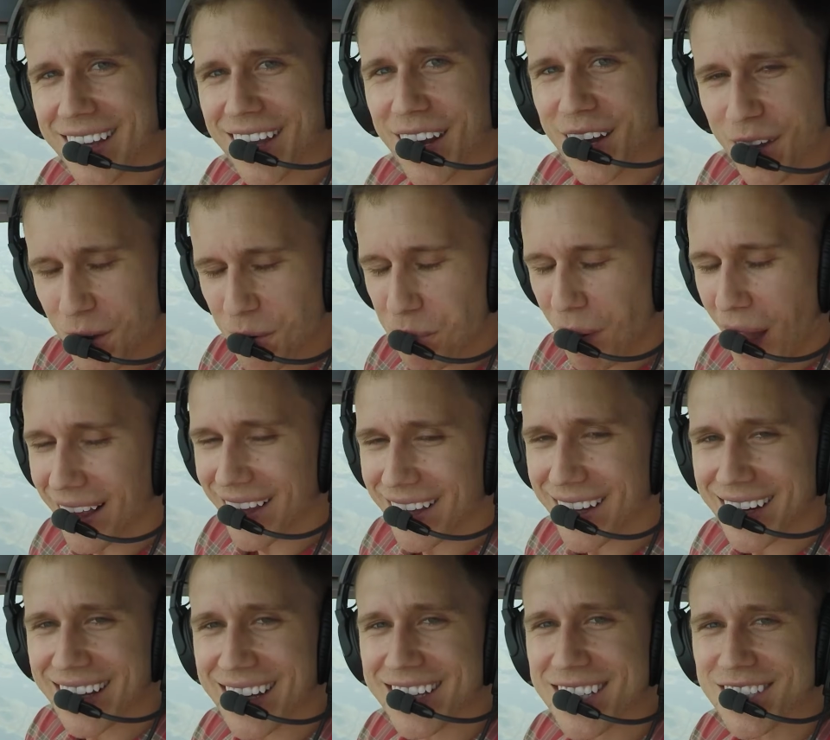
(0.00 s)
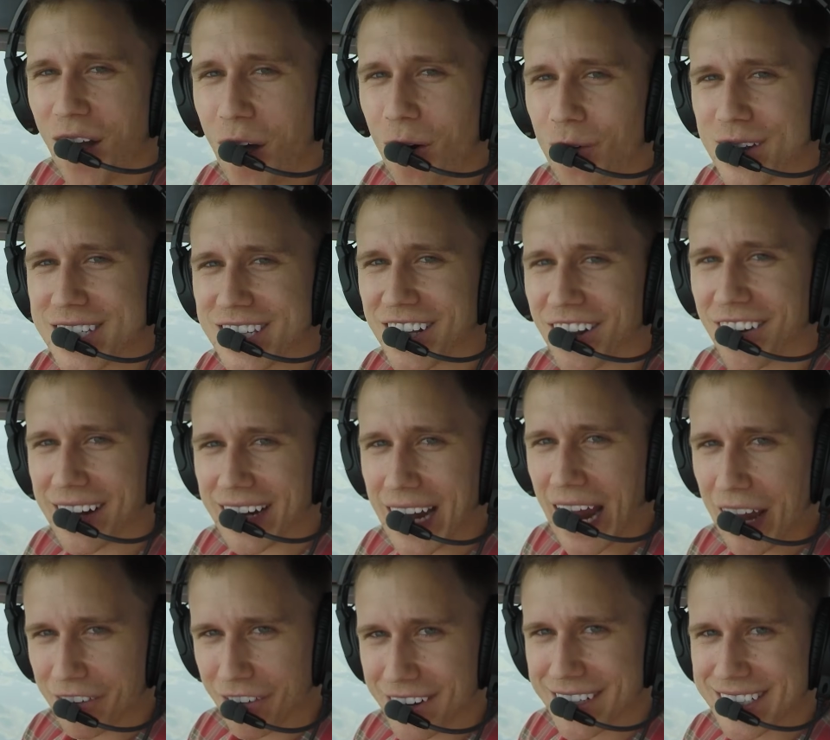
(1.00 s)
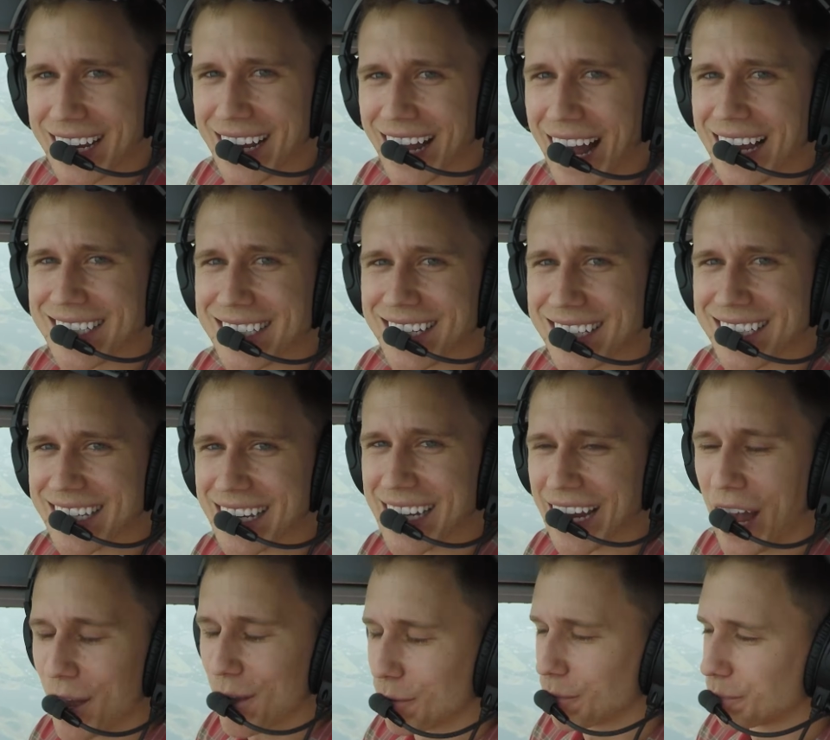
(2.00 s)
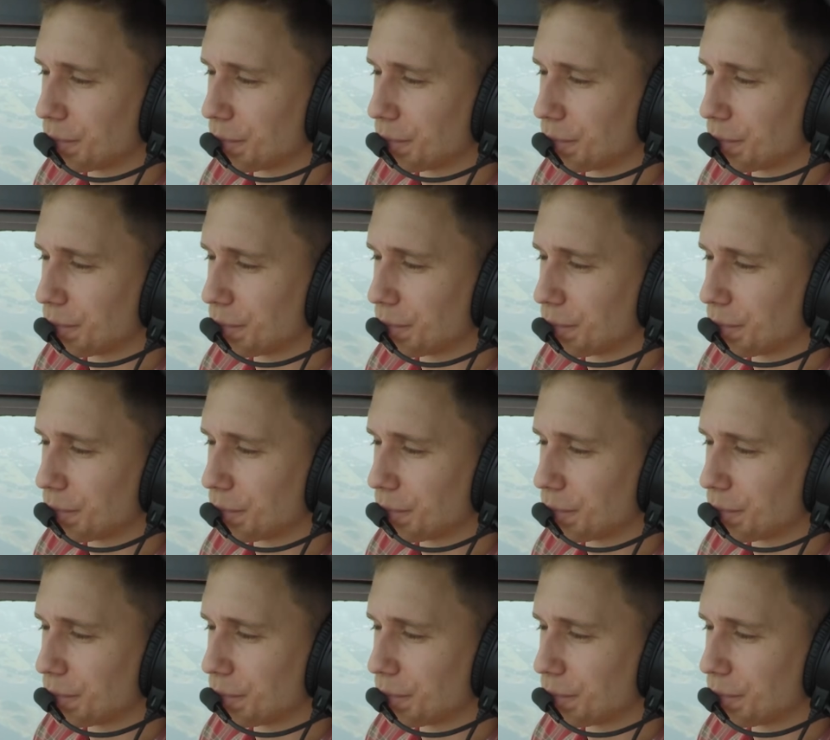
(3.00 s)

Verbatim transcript: that a good pilot is always learning. Have a great day, guys. See ya.